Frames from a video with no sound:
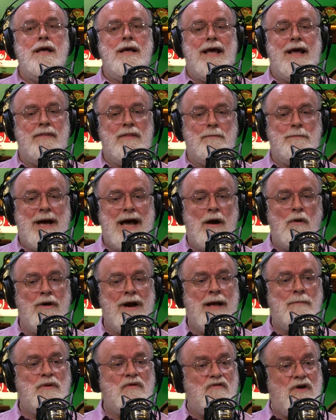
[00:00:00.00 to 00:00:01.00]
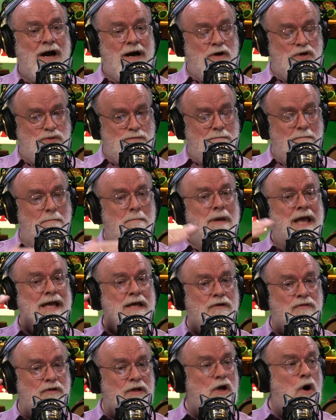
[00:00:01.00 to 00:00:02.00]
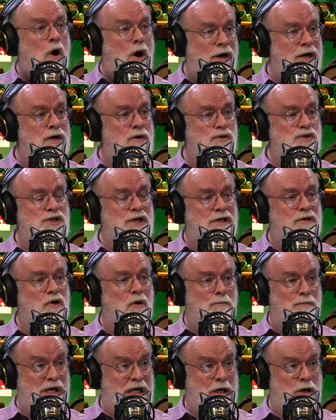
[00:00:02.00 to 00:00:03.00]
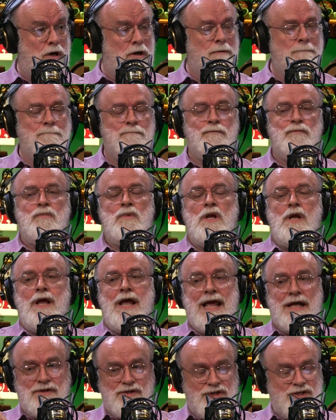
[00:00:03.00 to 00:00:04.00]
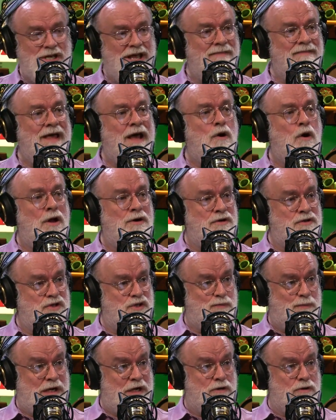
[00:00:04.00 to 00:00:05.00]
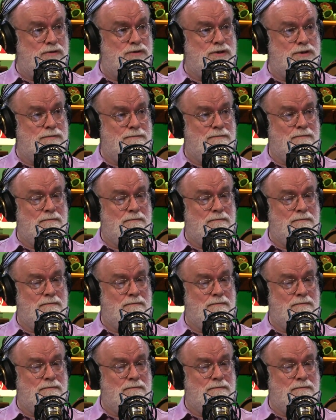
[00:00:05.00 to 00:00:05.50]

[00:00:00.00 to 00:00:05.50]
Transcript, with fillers: And the power amplifiers make the audio signal bigger and send that onto the speakers.